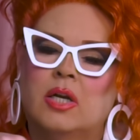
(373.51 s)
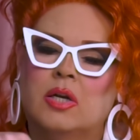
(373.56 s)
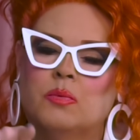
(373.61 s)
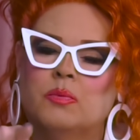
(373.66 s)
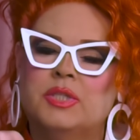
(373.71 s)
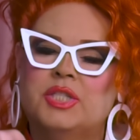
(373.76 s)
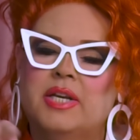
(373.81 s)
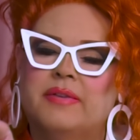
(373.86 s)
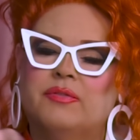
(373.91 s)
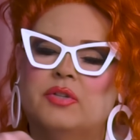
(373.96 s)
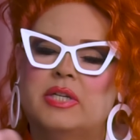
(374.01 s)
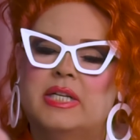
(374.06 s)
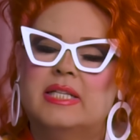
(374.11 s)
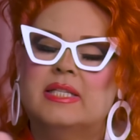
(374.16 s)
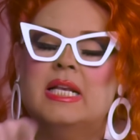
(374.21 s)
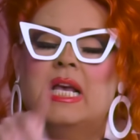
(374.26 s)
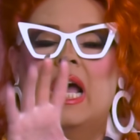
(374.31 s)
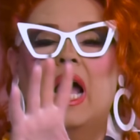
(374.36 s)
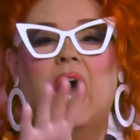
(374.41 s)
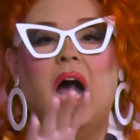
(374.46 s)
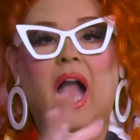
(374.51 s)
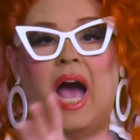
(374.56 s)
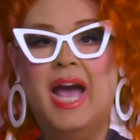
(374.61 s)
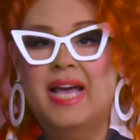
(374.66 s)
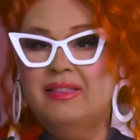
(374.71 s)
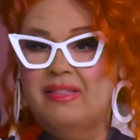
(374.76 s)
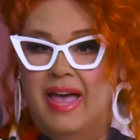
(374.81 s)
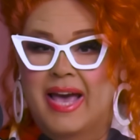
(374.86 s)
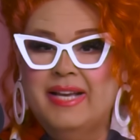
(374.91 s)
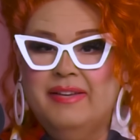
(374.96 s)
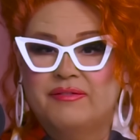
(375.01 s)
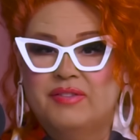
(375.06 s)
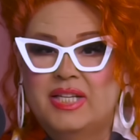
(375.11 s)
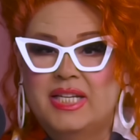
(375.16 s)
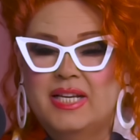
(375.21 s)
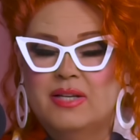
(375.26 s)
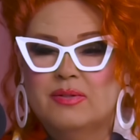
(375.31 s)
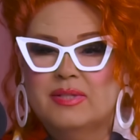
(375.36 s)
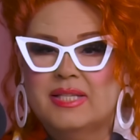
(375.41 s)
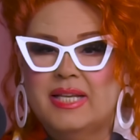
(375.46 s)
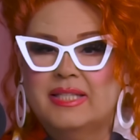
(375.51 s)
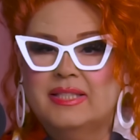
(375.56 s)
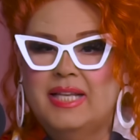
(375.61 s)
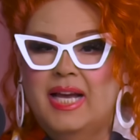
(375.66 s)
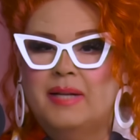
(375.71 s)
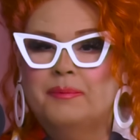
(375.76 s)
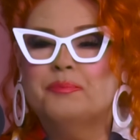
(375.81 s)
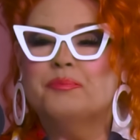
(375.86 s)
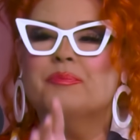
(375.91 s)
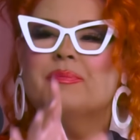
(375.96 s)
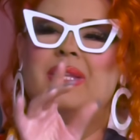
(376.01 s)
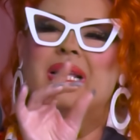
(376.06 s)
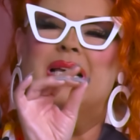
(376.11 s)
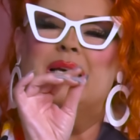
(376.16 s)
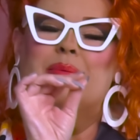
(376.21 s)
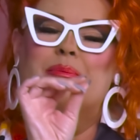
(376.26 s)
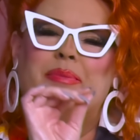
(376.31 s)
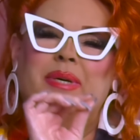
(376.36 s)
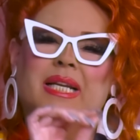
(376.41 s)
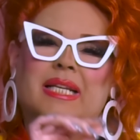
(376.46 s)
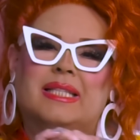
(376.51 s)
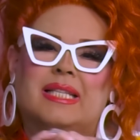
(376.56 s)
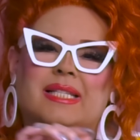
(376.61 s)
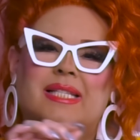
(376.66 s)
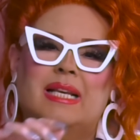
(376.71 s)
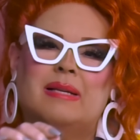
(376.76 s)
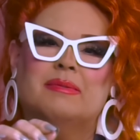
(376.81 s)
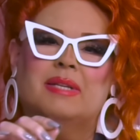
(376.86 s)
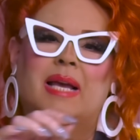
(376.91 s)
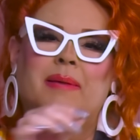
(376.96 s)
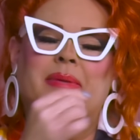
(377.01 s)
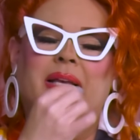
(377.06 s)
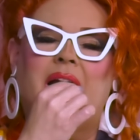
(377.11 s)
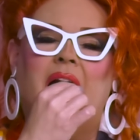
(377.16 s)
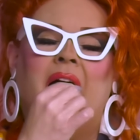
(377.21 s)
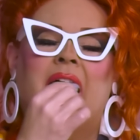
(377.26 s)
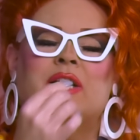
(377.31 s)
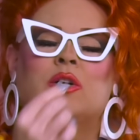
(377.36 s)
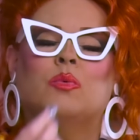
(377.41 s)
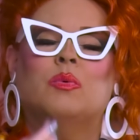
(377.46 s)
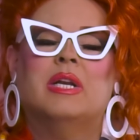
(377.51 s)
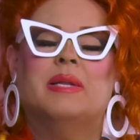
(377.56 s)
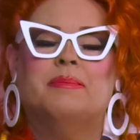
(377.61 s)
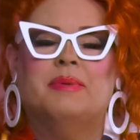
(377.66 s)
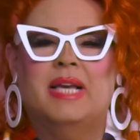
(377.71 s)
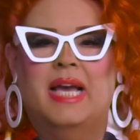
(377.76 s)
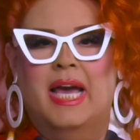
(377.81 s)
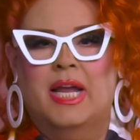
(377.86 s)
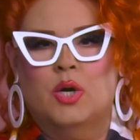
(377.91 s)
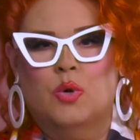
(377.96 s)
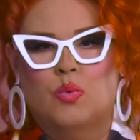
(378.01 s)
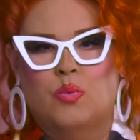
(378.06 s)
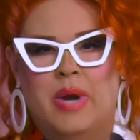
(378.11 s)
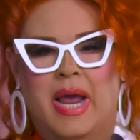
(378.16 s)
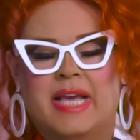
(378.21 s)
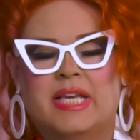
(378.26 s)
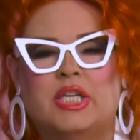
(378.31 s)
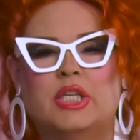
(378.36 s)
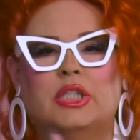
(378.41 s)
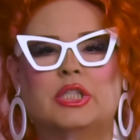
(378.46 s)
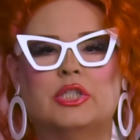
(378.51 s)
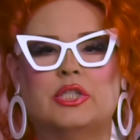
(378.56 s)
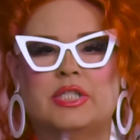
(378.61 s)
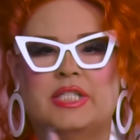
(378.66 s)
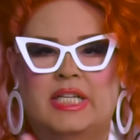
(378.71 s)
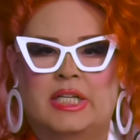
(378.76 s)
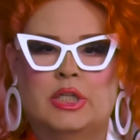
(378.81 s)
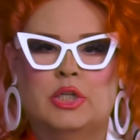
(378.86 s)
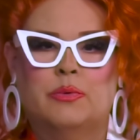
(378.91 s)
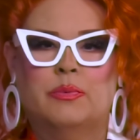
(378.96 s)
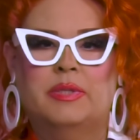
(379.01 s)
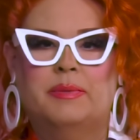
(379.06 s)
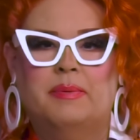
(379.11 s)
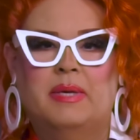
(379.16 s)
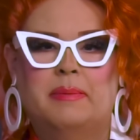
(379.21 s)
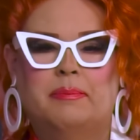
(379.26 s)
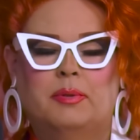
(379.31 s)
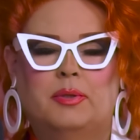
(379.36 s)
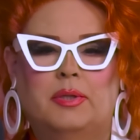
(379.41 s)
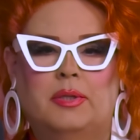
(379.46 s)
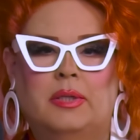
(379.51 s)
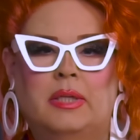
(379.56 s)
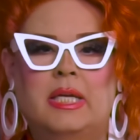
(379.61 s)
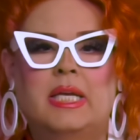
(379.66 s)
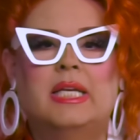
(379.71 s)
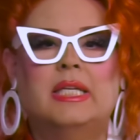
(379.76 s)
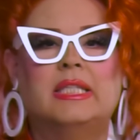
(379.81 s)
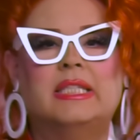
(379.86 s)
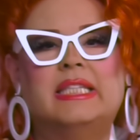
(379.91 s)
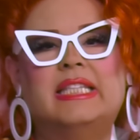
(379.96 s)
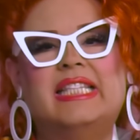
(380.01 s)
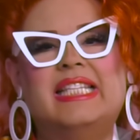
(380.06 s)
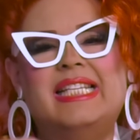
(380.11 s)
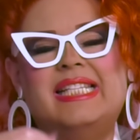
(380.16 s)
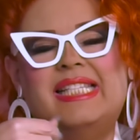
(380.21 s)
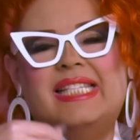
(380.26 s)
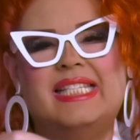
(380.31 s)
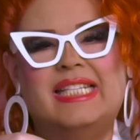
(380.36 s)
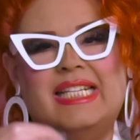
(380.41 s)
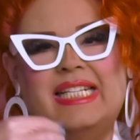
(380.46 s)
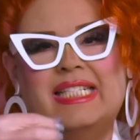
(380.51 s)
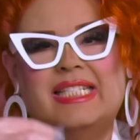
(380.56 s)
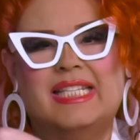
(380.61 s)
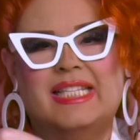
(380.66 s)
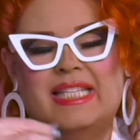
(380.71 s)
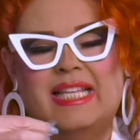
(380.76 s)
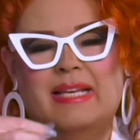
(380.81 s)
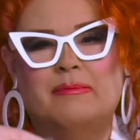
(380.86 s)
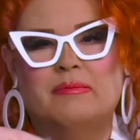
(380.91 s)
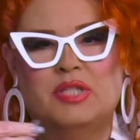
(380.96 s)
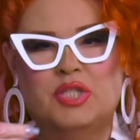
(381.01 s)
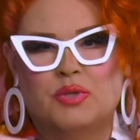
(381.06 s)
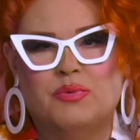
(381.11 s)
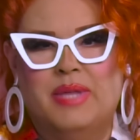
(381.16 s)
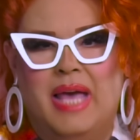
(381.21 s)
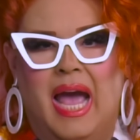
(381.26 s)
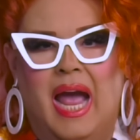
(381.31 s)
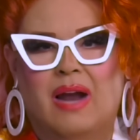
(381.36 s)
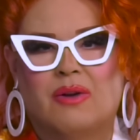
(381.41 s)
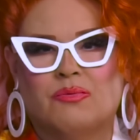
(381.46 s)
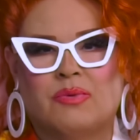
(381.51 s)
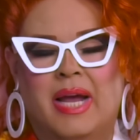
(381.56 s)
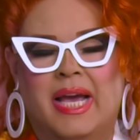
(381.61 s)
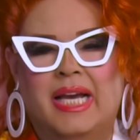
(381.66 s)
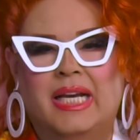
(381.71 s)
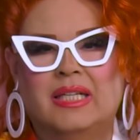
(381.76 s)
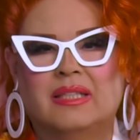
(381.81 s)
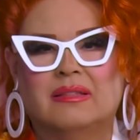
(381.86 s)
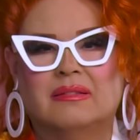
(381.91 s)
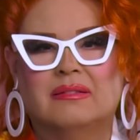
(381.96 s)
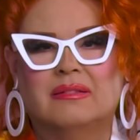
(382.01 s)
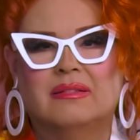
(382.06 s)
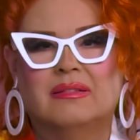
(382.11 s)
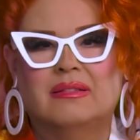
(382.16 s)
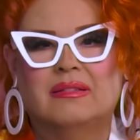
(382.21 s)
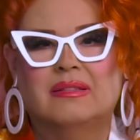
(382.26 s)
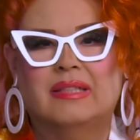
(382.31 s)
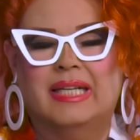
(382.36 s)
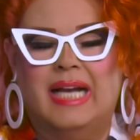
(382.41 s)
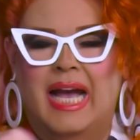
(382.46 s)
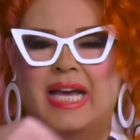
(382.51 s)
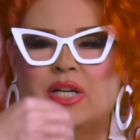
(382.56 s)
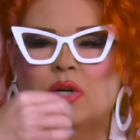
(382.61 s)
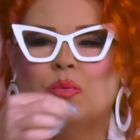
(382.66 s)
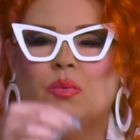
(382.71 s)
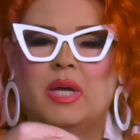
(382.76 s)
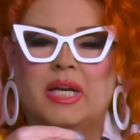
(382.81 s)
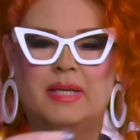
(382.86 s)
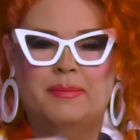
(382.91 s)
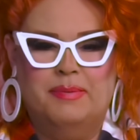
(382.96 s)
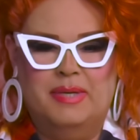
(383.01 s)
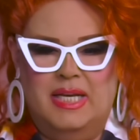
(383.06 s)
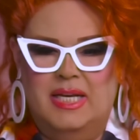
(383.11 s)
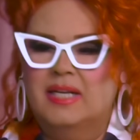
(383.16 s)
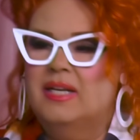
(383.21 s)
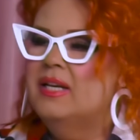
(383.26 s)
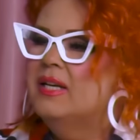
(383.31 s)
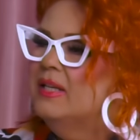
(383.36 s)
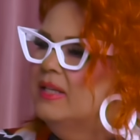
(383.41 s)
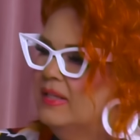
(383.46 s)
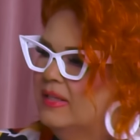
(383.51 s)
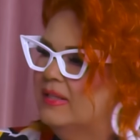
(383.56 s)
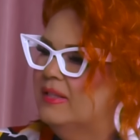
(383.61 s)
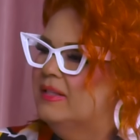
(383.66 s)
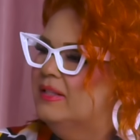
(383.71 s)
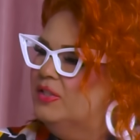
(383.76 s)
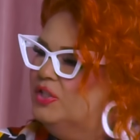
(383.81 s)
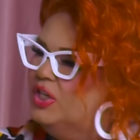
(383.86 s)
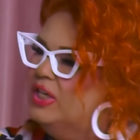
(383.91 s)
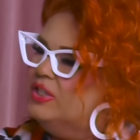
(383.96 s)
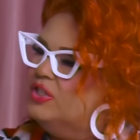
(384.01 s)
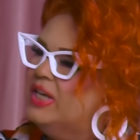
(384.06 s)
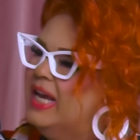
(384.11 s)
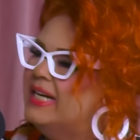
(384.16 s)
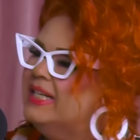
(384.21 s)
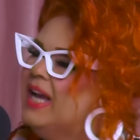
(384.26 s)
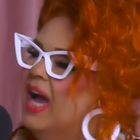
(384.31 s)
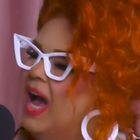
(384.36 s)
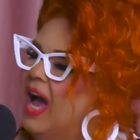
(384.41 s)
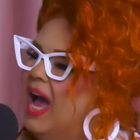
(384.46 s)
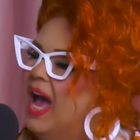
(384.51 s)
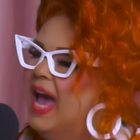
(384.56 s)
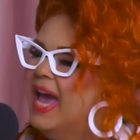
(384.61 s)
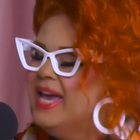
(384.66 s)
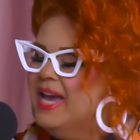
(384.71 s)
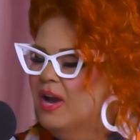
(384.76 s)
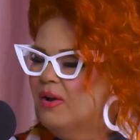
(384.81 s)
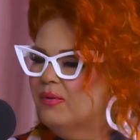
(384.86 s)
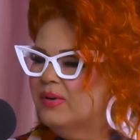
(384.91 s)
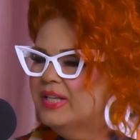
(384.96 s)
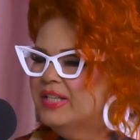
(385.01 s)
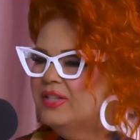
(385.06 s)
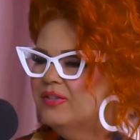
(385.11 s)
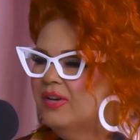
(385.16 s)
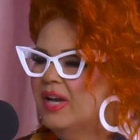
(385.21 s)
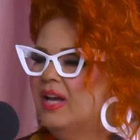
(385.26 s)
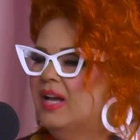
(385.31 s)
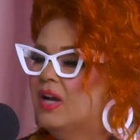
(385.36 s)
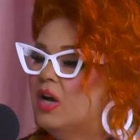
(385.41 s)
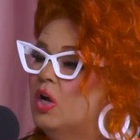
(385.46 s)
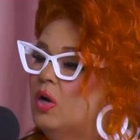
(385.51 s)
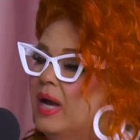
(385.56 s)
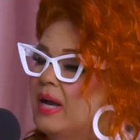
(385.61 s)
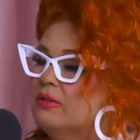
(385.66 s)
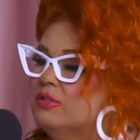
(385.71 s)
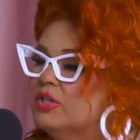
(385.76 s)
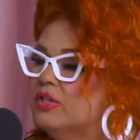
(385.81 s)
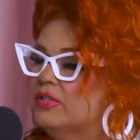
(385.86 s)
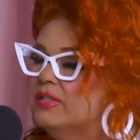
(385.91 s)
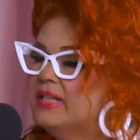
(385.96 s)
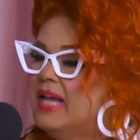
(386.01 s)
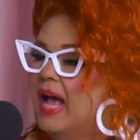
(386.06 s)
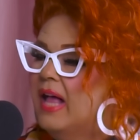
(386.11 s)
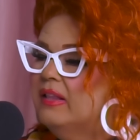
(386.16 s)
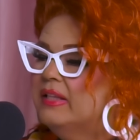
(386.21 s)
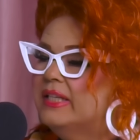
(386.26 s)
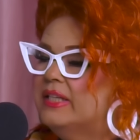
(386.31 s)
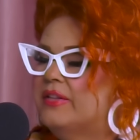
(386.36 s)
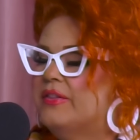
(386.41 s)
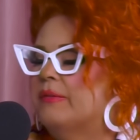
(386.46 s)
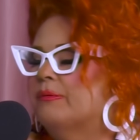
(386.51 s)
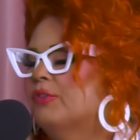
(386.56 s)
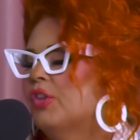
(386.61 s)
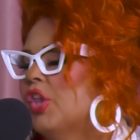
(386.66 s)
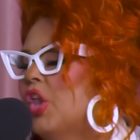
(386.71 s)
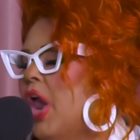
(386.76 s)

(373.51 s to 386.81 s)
whichever it is. I like videos like that, but at the same time, like, I don't want to be at a regular dinner with people listening to them do that, right? Like, I don't want to be chit-chatting. Hi, how are you? Oh, how's your salad? And then